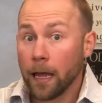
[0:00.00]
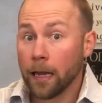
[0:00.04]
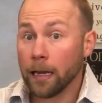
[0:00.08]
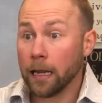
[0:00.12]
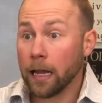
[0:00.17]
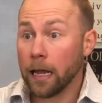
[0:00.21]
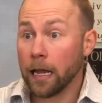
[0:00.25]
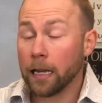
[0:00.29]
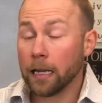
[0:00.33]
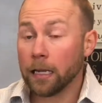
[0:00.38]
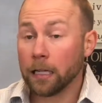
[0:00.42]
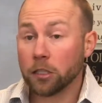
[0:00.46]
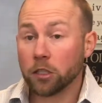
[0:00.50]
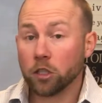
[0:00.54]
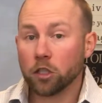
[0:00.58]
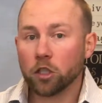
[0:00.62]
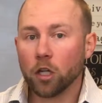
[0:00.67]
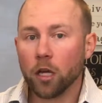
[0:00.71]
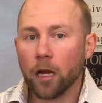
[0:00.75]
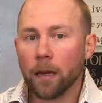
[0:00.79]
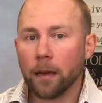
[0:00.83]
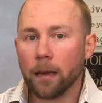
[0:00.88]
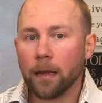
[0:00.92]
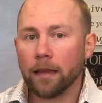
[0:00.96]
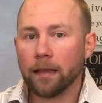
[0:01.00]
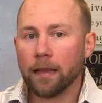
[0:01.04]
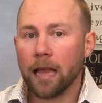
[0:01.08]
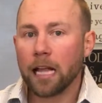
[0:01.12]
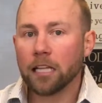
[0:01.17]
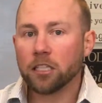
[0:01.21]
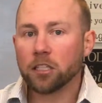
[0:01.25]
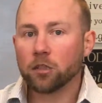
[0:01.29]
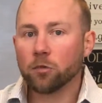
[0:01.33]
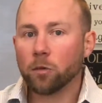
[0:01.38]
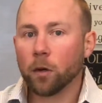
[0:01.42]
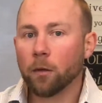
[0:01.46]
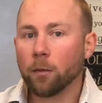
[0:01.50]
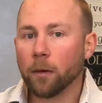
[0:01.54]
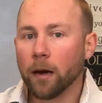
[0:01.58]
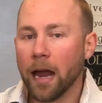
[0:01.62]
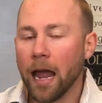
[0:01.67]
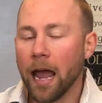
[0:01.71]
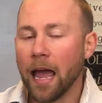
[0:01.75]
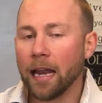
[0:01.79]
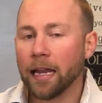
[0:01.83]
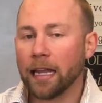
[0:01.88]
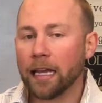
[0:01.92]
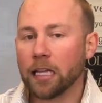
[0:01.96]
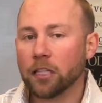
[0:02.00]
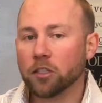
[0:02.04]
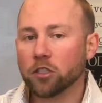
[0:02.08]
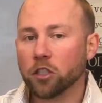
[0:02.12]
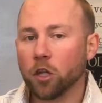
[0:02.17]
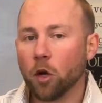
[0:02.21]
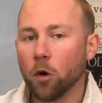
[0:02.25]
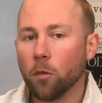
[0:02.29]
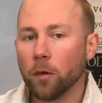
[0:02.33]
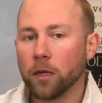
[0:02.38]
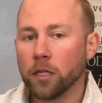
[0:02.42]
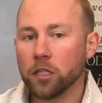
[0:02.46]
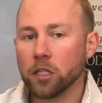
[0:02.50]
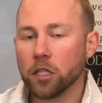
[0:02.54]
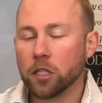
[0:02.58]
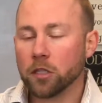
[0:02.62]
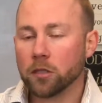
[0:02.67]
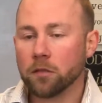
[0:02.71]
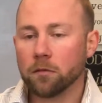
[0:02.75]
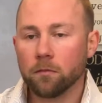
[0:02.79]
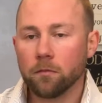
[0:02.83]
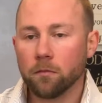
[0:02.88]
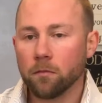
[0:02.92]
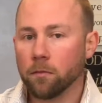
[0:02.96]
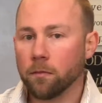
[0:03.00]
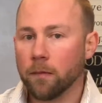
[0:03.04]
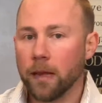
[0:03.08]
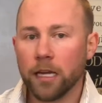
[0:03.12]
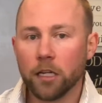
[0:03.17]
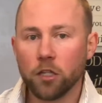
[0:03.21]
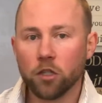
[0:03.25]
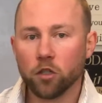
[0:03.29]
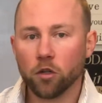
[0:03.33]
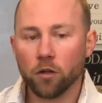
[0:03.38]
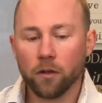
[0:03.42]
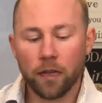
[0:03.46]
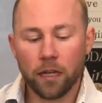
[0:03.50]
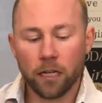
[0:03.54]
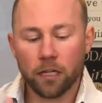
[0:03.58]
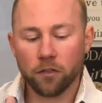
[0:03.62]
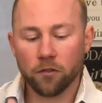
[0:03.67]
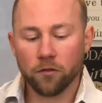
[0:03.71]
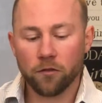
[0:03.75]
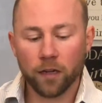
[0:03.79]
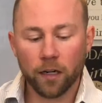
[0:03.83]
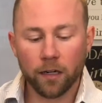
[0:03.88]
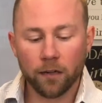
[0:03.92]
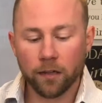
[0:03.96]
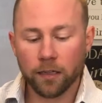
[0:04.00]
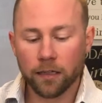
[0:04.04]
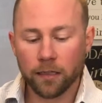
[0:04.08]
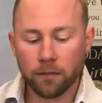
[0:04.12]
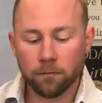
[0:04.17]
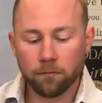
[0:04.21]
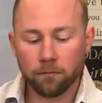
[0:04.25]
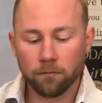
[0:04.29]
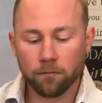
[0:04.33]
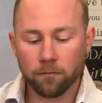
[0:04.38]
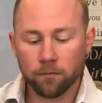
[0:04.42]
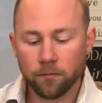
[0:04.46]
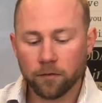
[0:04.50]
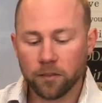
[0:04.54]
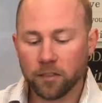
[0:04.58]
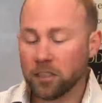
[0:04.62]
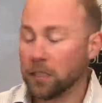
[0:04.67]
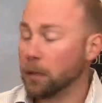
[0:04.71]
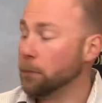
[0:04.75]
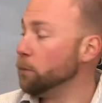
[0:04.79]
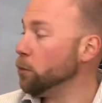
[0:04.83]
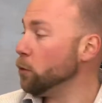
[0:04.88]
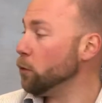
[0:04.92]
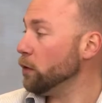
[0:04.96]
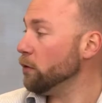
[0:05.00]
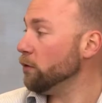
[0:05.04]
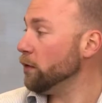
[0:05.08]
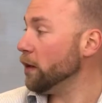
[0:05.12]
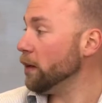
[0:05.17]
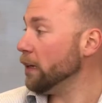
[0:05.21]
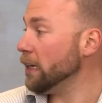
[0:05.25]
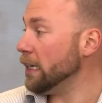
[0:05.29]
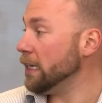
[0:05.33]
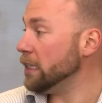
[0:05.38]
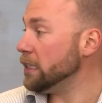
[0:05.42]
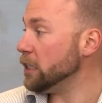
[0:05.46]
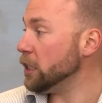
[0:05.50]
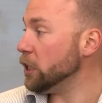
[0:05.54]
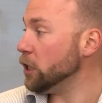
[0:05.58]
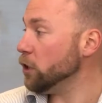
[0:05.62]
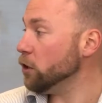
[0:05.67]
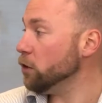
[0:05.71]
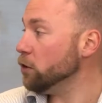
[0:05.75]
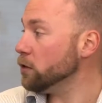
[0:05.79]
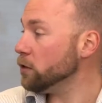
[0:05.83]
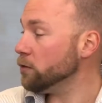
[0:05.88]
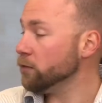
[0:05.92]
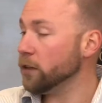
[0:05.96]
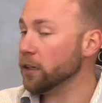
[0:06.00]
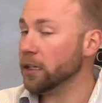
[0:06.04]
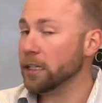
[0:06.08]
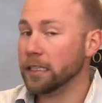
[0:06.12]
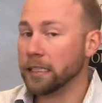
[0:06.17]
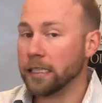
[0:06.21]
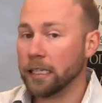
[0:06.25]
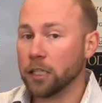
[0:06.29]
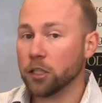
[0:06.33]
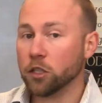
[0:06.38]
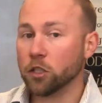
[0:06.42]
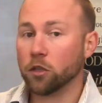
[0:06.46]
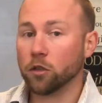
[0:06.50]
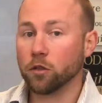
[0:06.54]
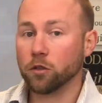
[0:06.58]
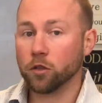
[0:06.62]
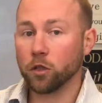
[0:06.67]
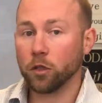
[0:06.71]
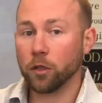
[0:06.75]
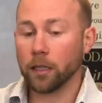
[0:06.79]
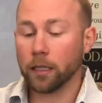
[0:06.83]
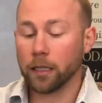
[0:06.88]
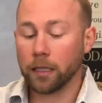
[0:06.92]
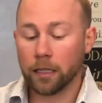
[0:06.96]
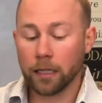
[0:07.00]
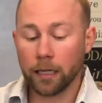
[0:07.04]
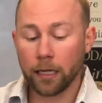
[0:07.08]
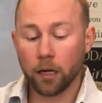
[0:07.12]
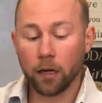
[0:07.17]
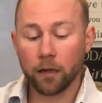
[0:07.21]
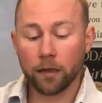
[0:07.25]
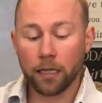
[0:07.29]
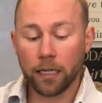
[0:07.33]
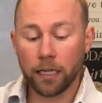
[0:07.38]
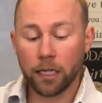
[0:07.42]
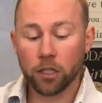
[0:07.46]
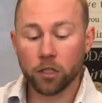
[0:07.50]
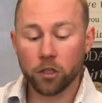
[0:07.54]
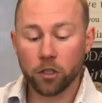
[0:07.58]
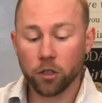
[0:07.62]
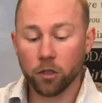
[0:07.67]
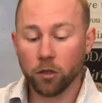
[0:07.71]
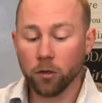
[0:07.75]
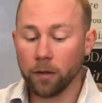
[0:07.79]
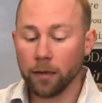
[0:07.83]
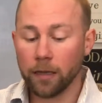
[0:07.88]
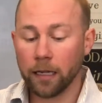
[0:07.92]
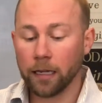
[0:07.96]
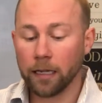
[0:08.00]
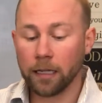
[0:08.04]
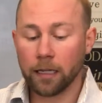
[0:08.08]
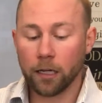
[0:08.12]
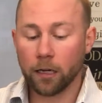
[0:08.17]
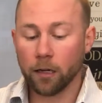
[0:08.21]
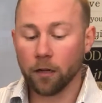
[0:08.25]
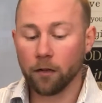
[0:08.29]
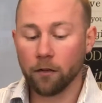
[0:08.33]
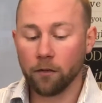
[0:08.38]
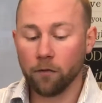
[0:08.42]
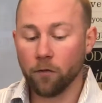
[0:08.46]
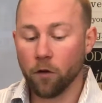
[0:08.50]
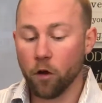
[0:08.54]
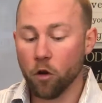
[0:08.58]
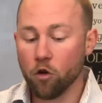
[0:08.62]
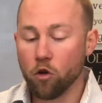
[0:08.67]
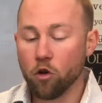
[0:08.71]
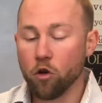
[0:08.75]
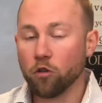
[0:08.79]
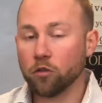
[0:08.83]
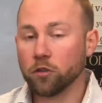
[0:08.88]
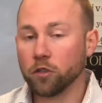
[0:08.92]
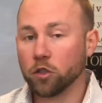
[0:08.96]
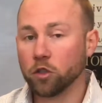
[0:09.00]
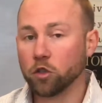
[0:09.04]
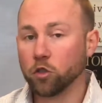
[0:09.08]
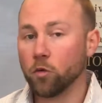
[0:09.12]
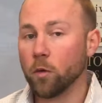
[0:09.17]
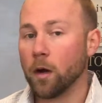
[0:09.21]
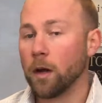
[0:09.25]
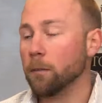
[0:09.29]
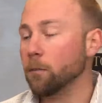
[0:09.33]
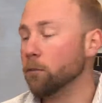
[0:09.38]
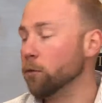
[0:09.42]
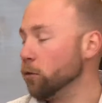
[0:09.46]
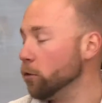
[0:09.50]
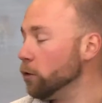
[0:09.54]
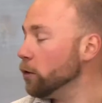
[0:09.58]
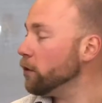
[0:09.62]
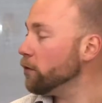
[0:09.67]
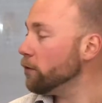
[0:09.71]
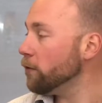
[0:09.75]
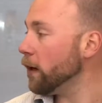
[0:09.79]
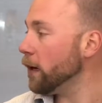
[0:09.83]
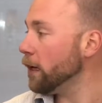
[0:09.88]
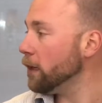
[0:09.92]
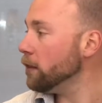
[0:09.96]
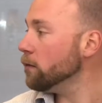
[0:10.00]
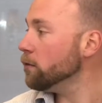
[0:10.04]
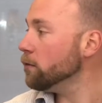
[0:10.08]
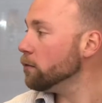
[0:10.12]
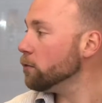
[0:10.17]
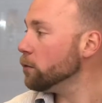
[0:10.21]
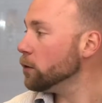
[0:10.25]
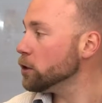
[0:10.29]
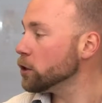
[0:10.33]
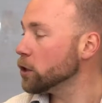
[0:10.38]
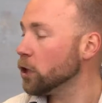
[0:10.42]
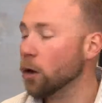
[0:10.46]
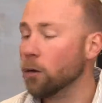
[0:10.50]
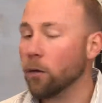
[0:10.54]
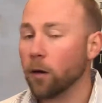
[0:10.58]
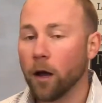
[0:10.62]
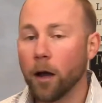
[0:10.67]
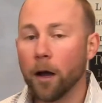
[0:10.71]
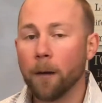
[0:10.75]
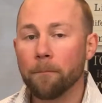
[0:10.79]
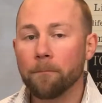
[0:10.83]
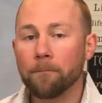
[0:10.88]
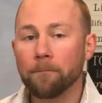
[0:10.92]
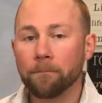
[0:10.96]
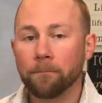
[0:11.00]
And that's where we're heading. And so we just make sure that it's very simple and very easy to use and very digital. So you can click on the issue and then click on the photos and swipe through and find what's going on.